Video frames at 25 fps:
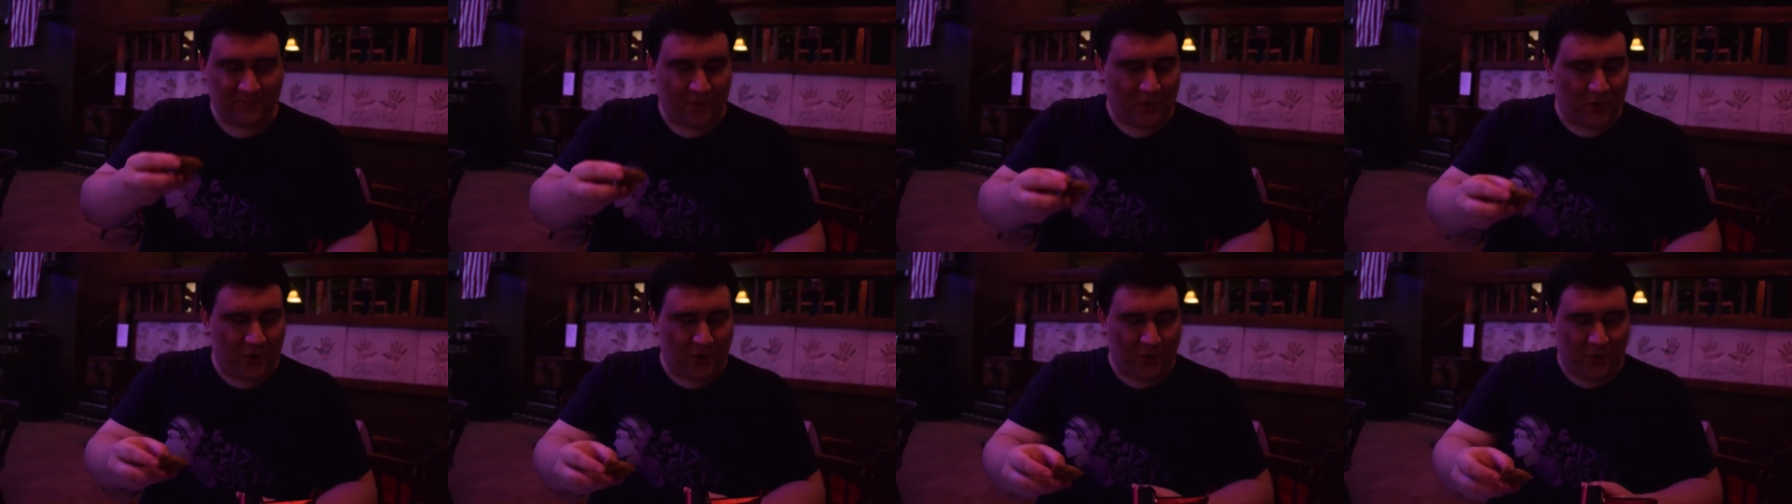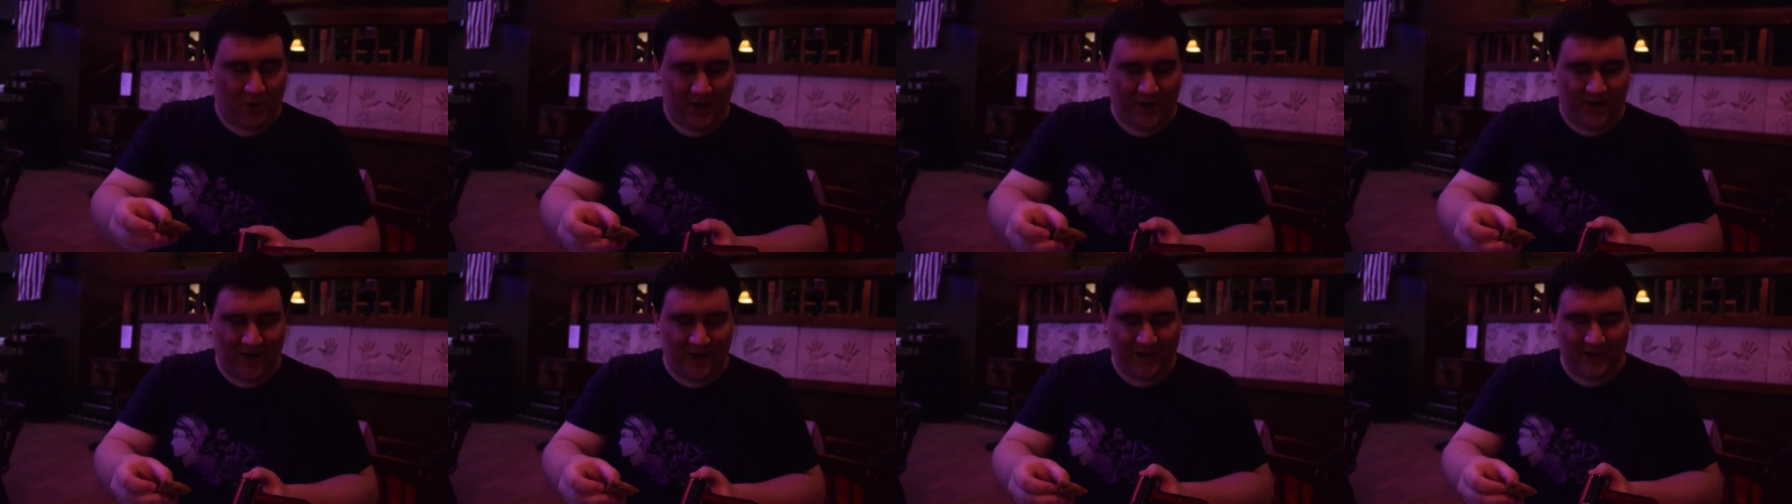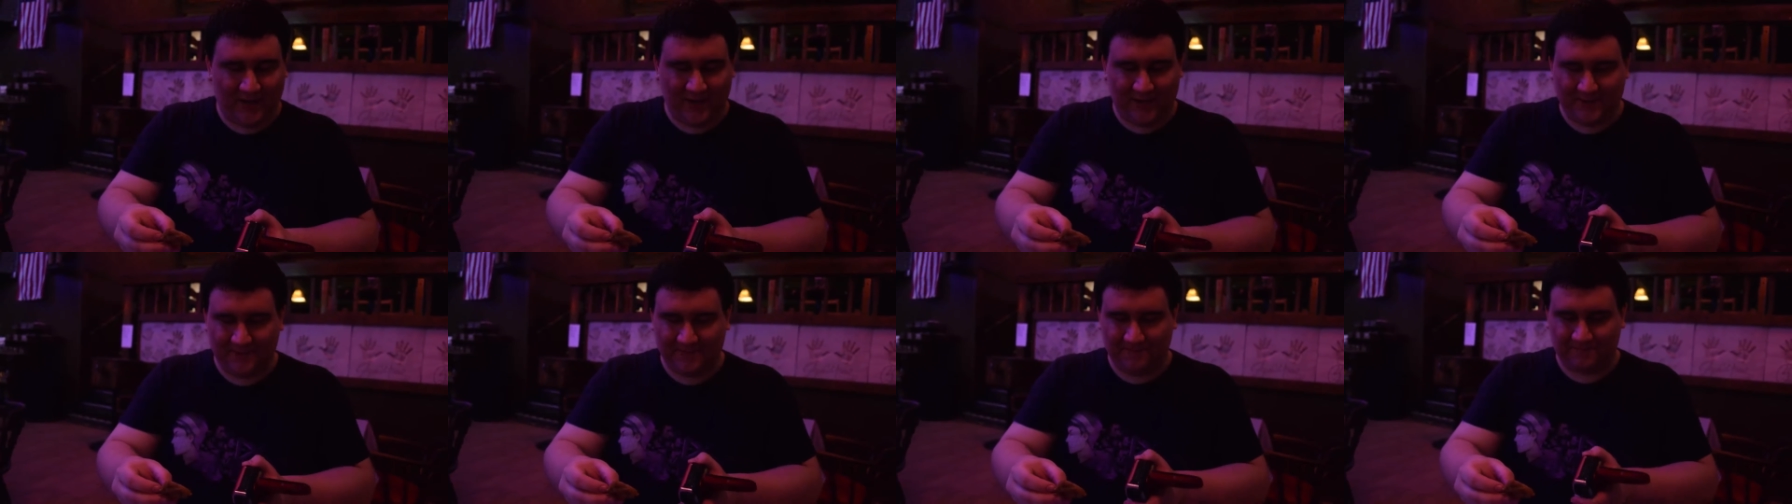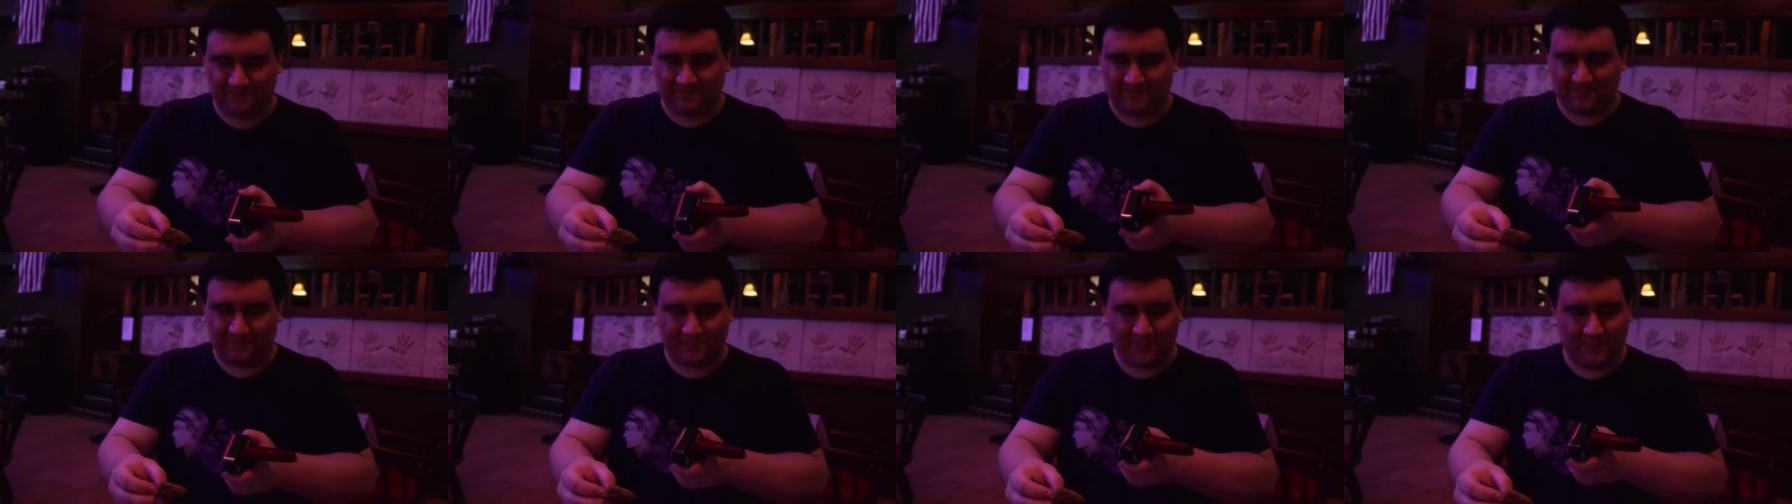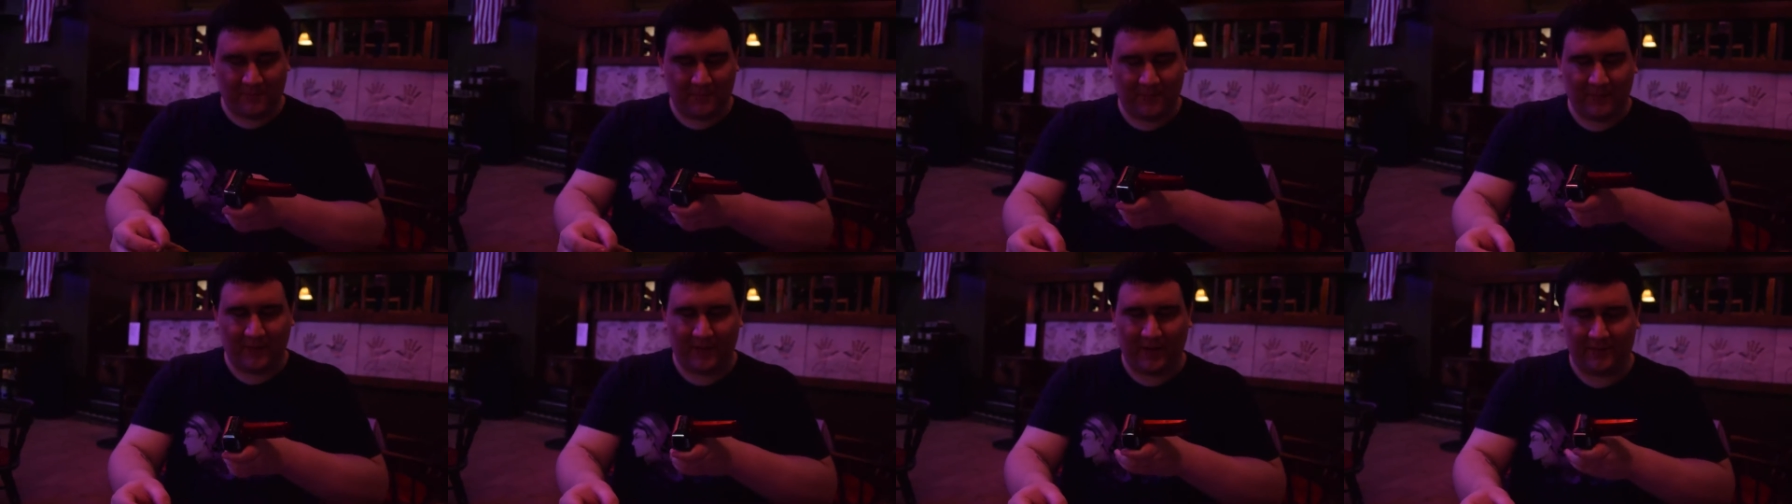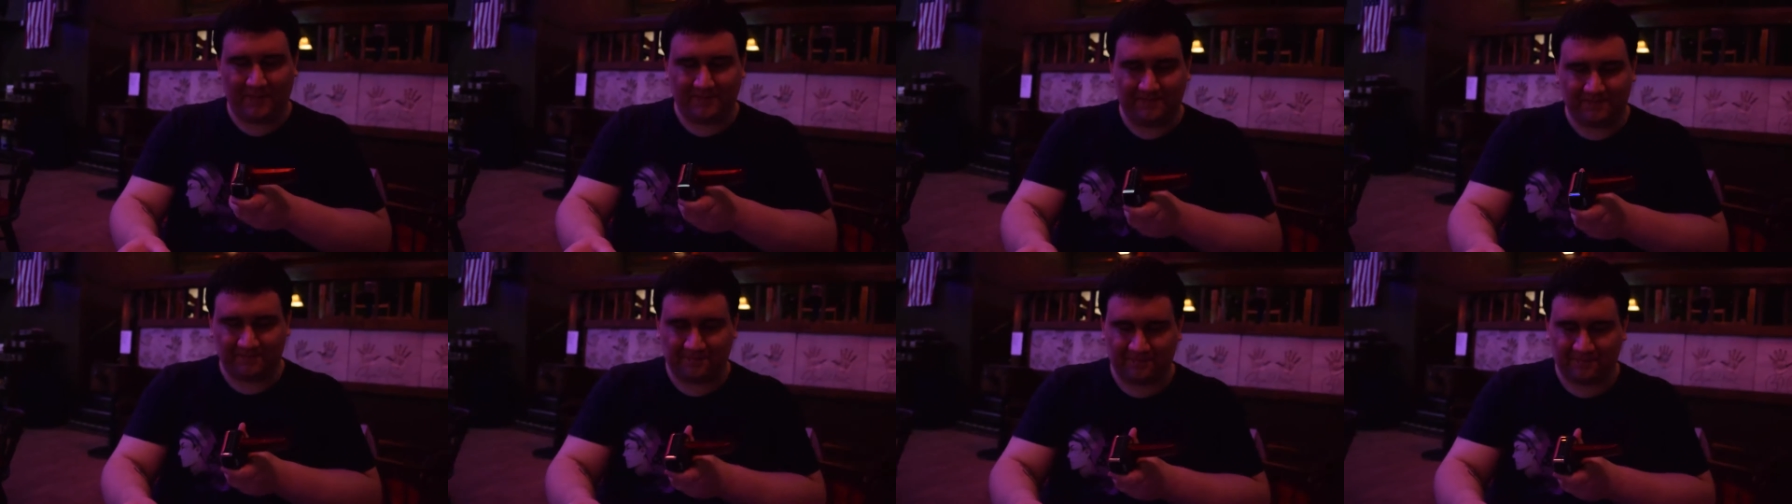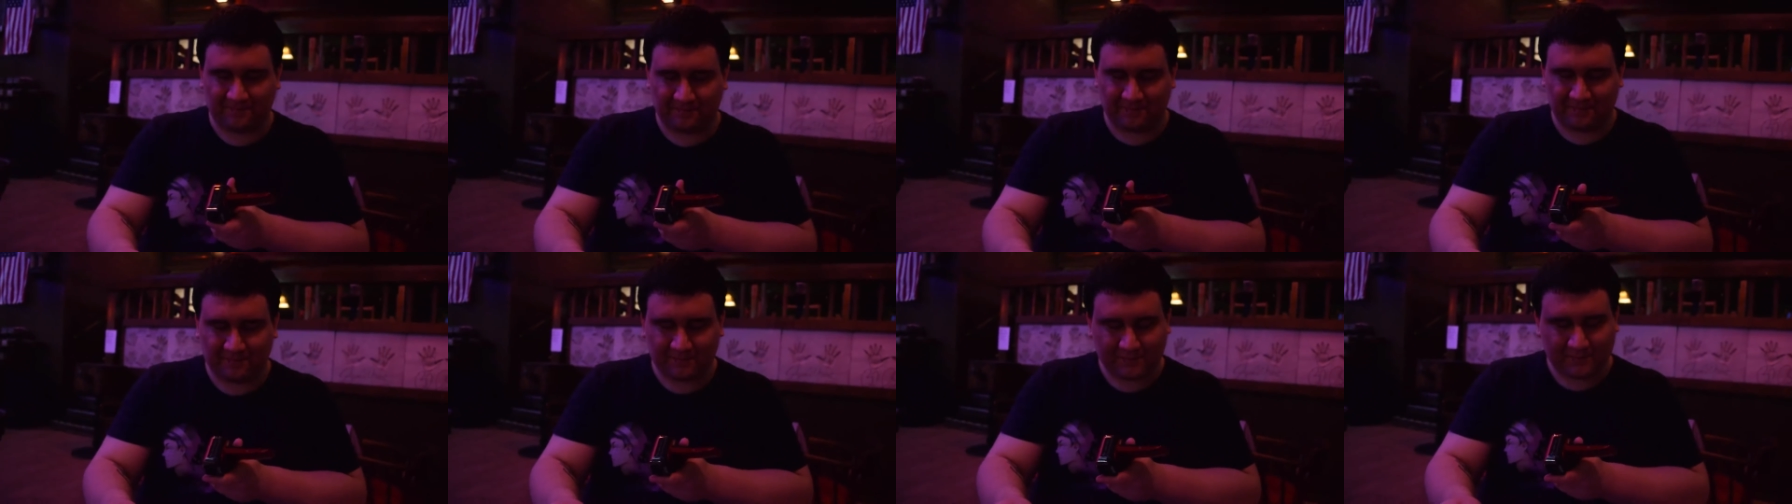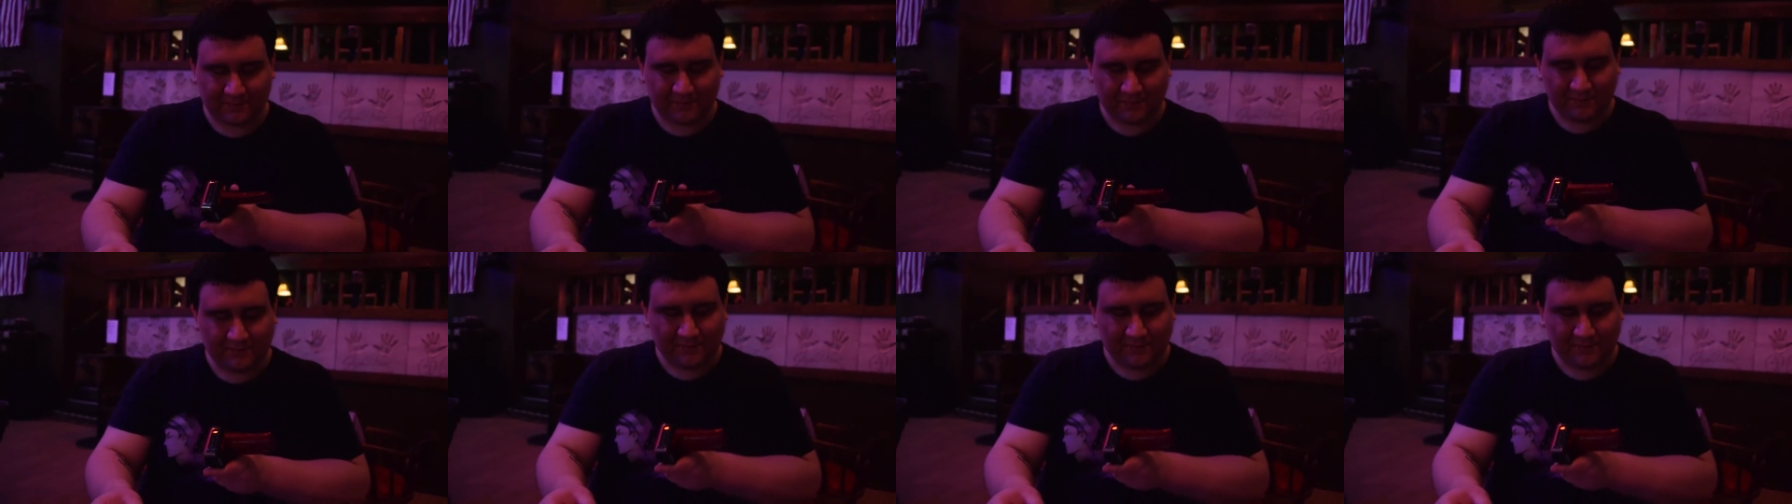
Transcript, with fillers: Ooh. You gotta also show off the